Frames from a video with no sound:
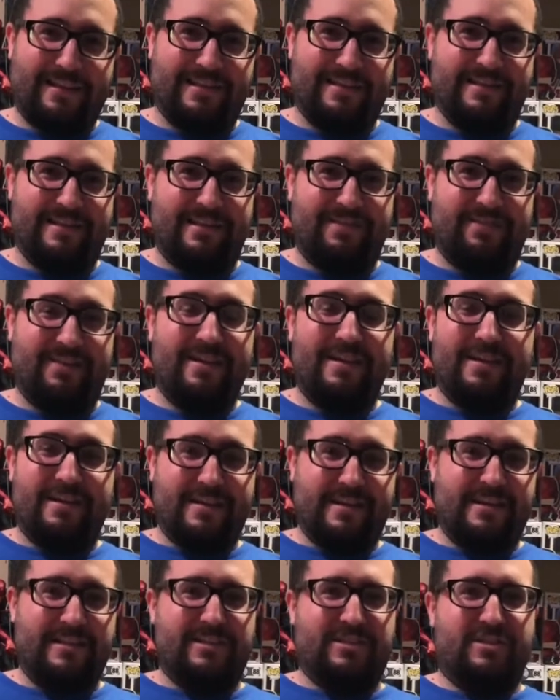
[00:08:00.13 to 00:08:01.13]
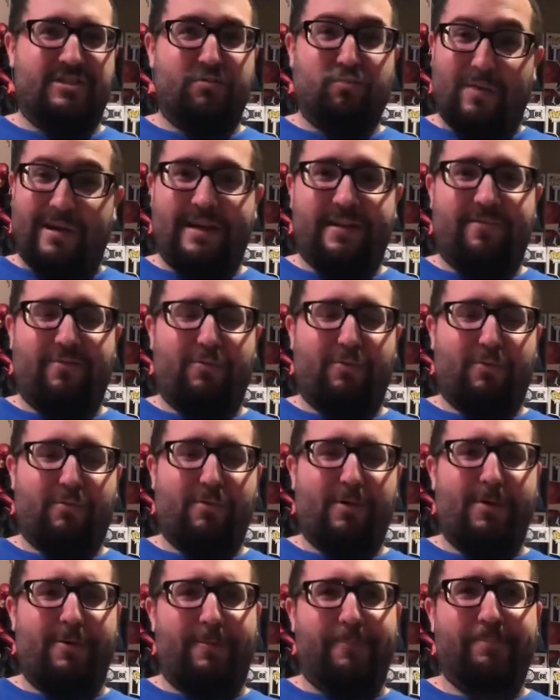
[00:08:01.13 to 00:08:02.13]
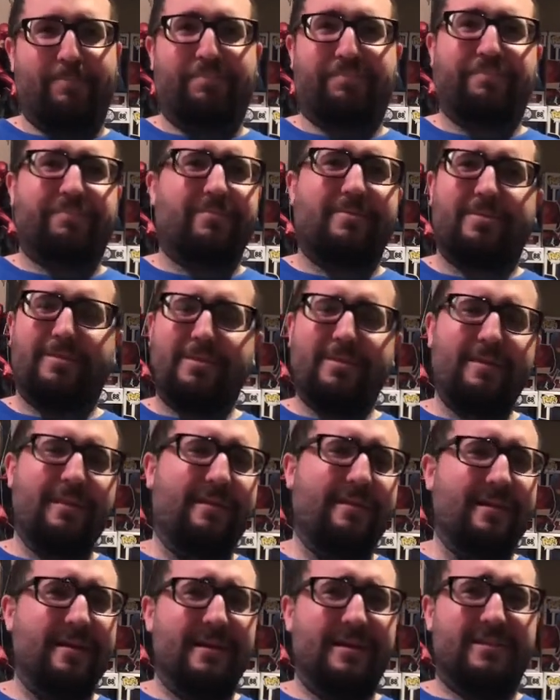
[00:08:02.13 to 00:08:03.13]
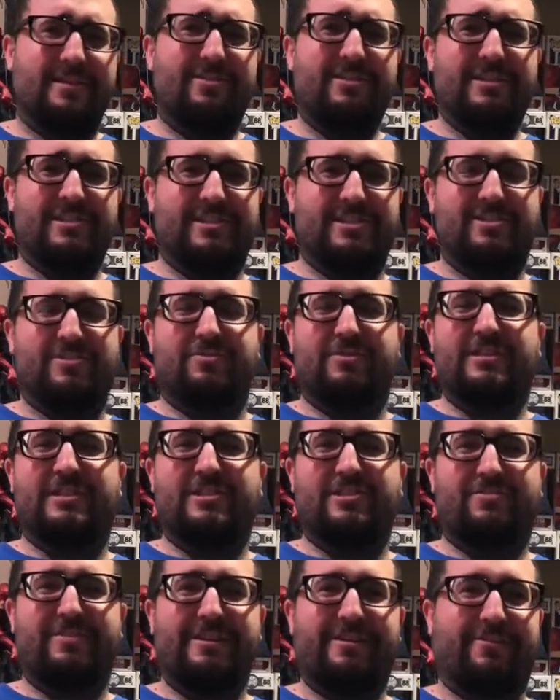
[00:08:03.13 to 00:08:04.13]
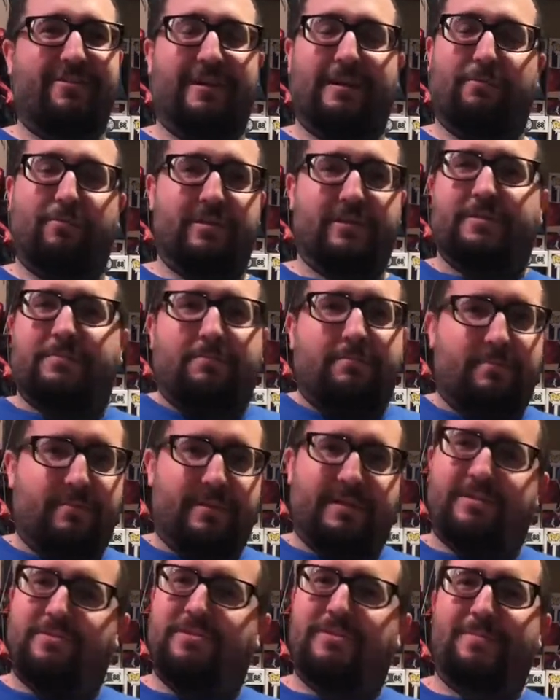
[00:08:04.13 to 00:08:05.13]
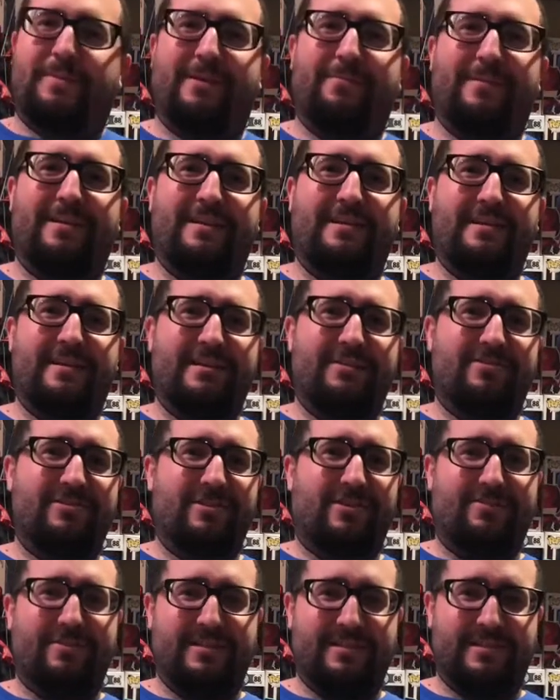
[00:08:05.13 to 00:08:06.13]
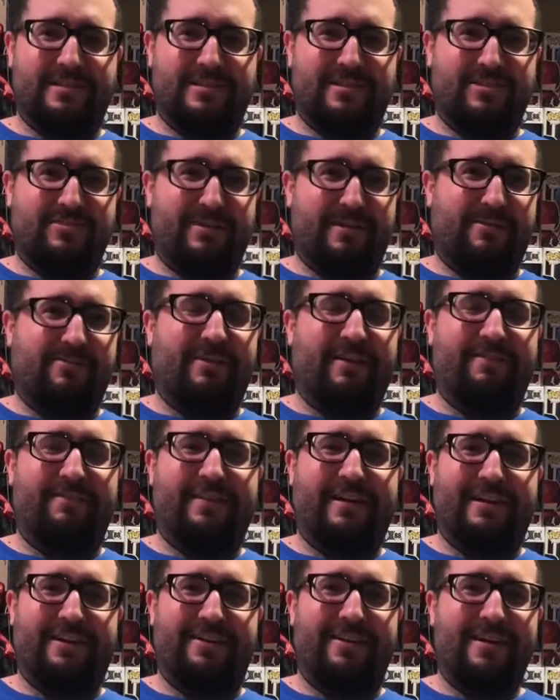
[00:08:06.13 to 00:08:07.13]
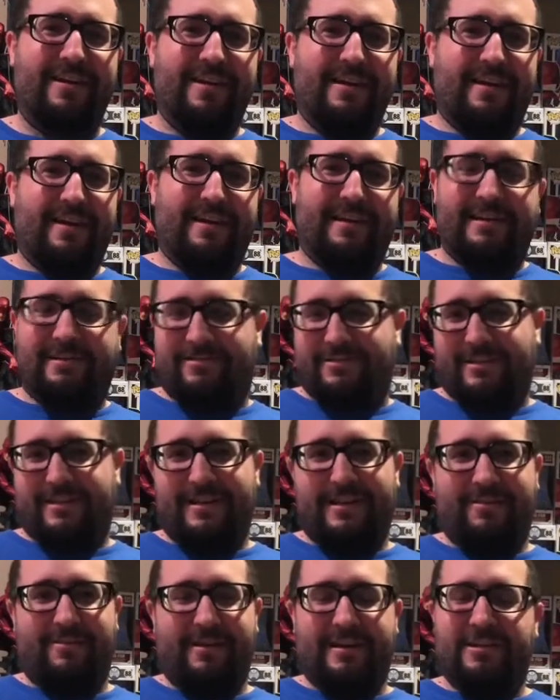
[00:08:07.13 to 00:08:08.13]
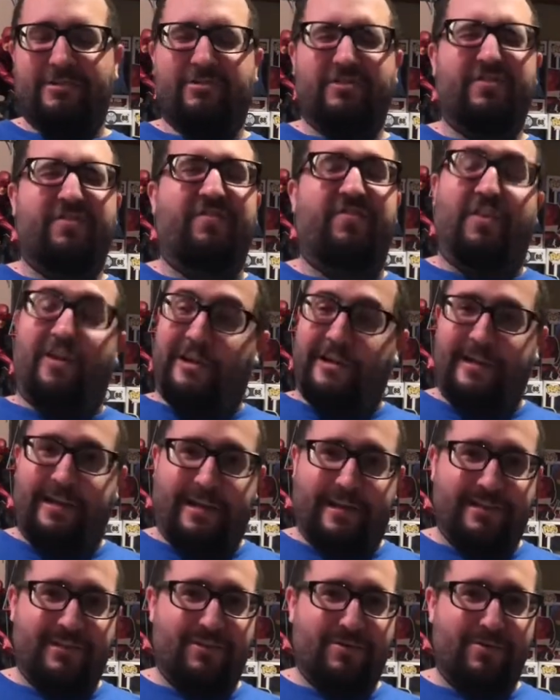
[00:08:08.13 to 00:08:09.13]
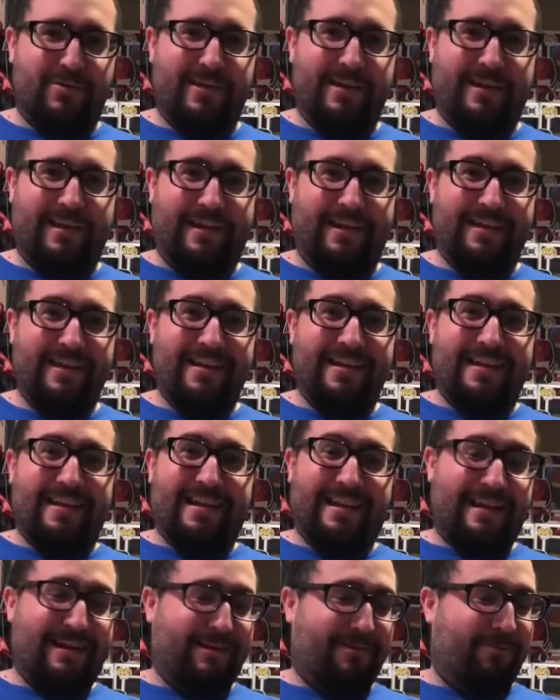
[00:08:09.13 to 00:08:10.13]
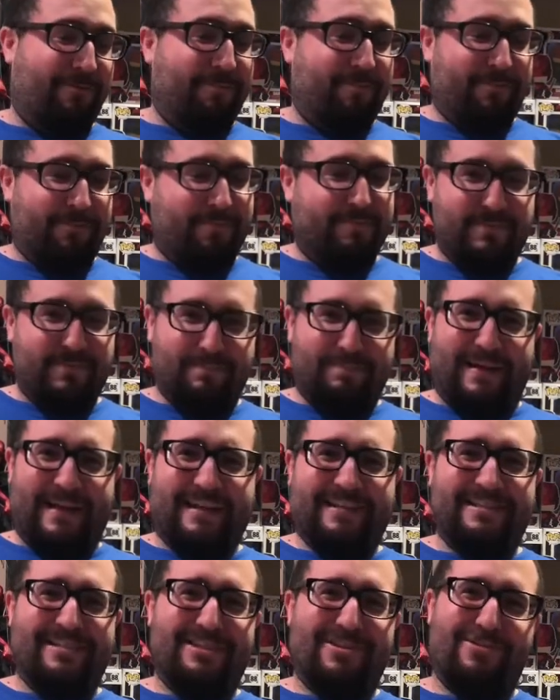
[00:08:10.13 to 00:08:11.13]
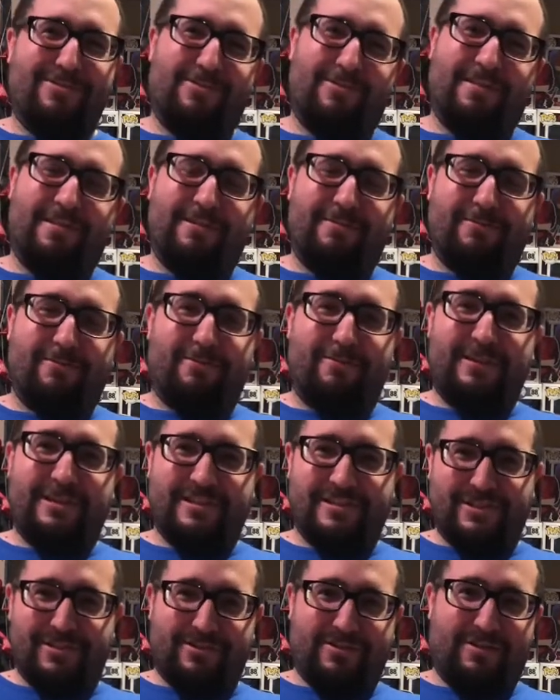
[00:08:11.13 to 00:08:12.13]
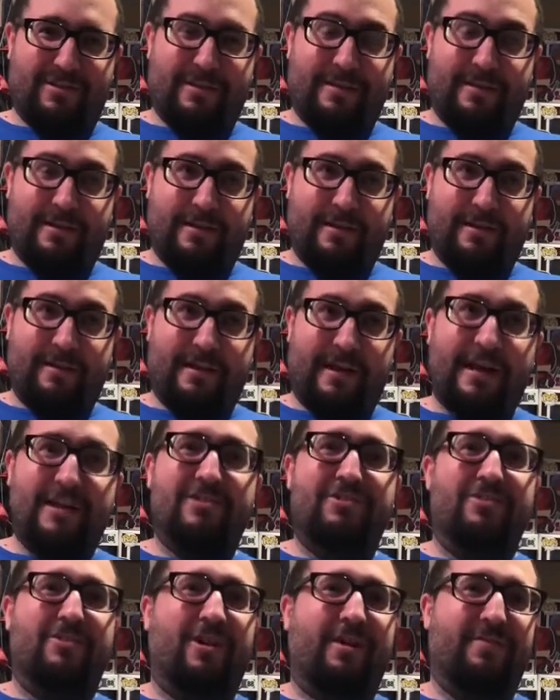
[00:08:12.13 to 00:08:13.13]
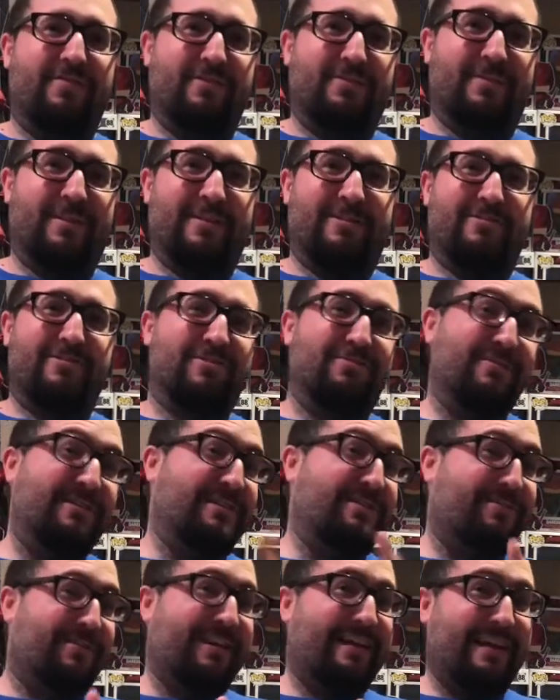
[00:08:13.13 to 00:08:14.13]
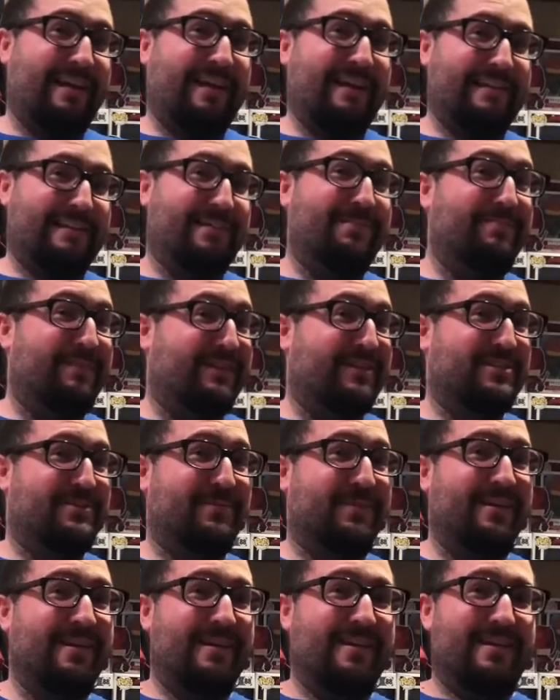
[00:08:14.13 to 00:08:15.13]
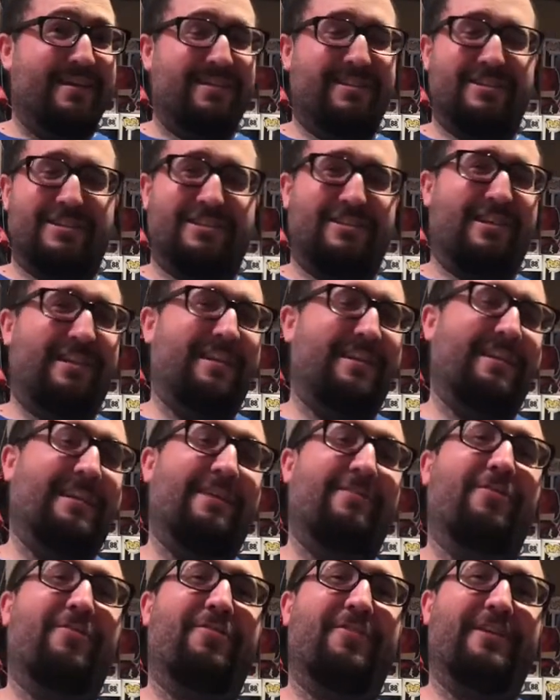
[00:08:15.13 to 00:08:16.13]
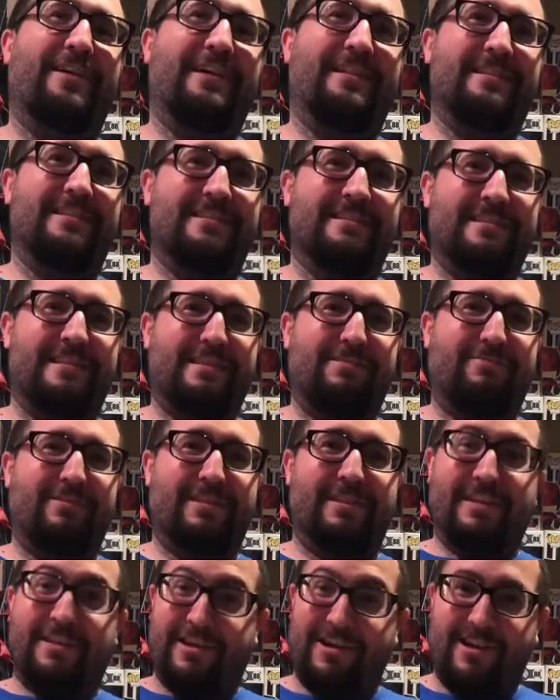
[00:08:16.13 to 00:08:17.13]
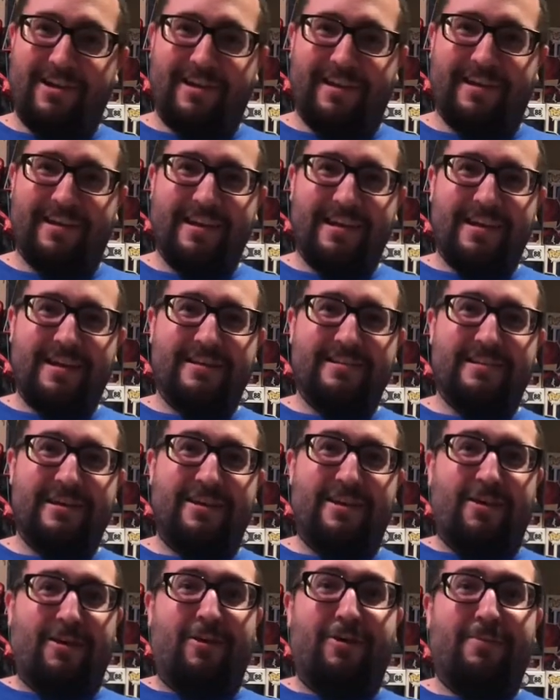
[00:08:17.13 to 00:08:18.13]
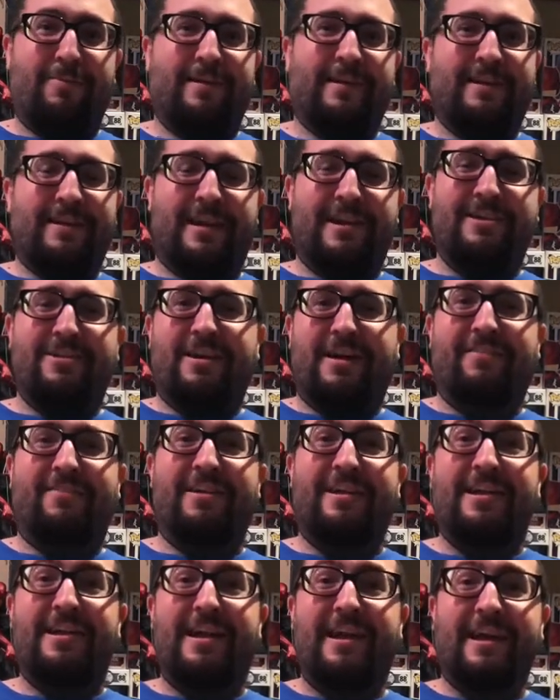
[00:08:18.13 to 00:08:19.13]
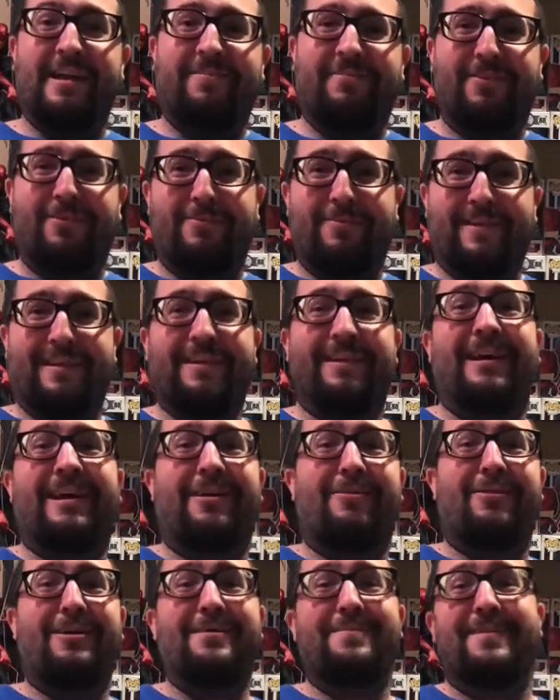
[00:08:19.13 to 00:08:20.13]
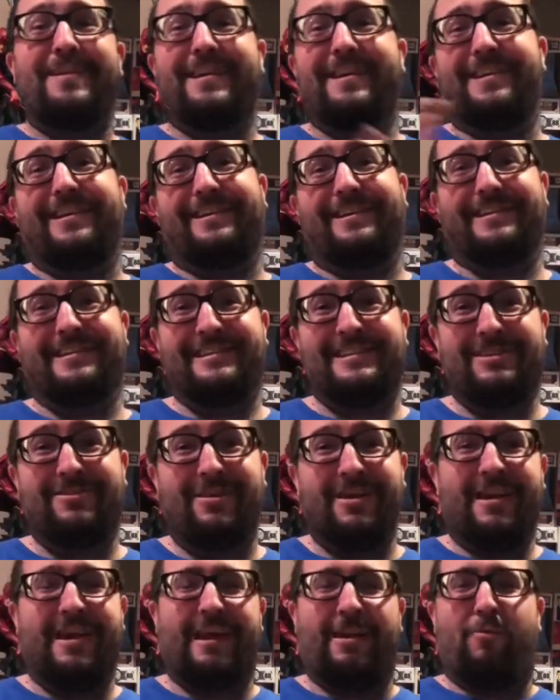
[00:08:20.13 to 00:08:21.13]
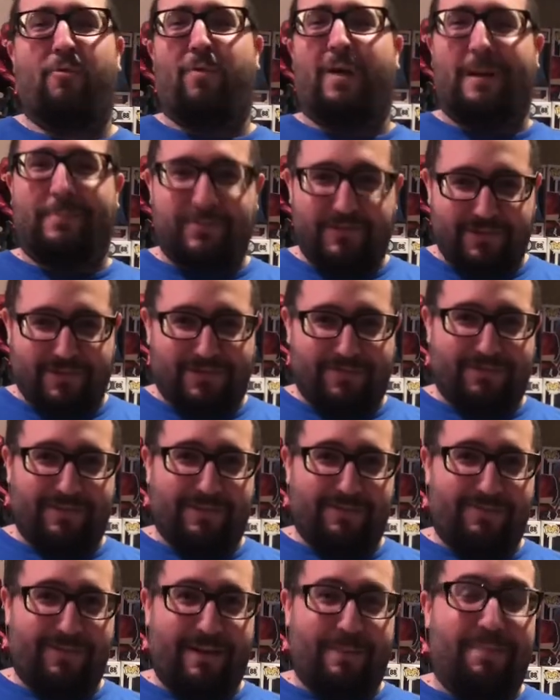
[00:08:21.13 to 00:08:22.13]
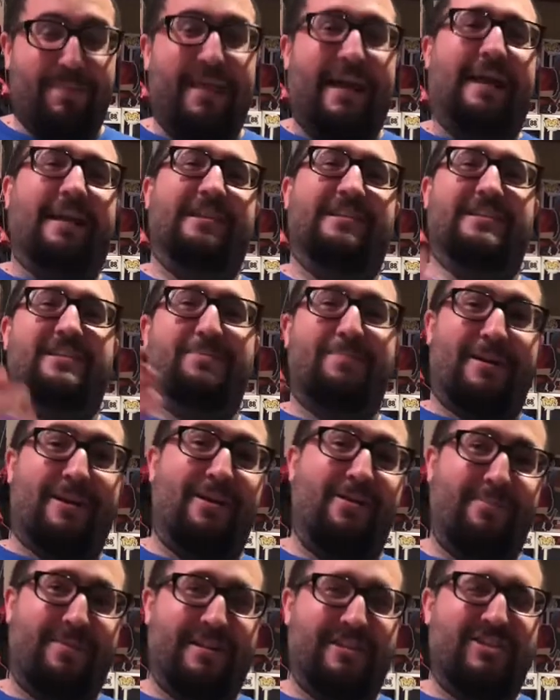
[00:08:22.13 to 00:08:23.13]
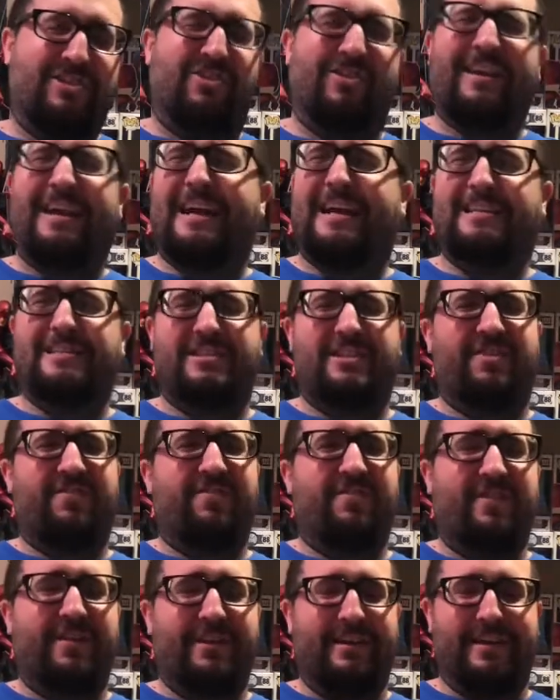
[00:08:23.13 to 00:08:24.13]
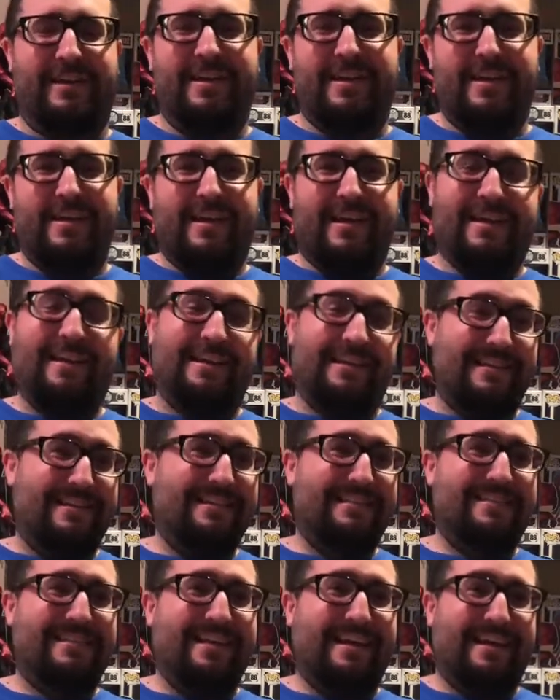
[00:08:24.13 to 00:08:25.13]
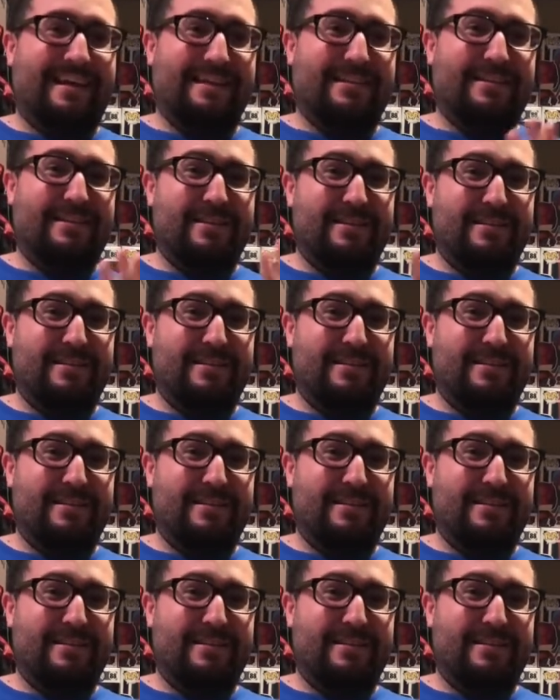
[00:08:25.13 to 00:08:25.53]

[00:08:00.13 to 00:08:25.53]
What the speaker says: he's ready for the role. So he's just doing street crime, which that's what Spider-Man did. He was always a street crime fighter, and he was a hero, and he was funny at doing it. Now, back to the original, the Andrew Garfield's Spider. There was a reason why I liked him better. Just can never forget the scene with the gun. He said, oh my god, you have a knife, oh my god, what am I gonna do? And whop, shoots him with a whip. That is Spider-Man, sarcastic, funny. And then this guy,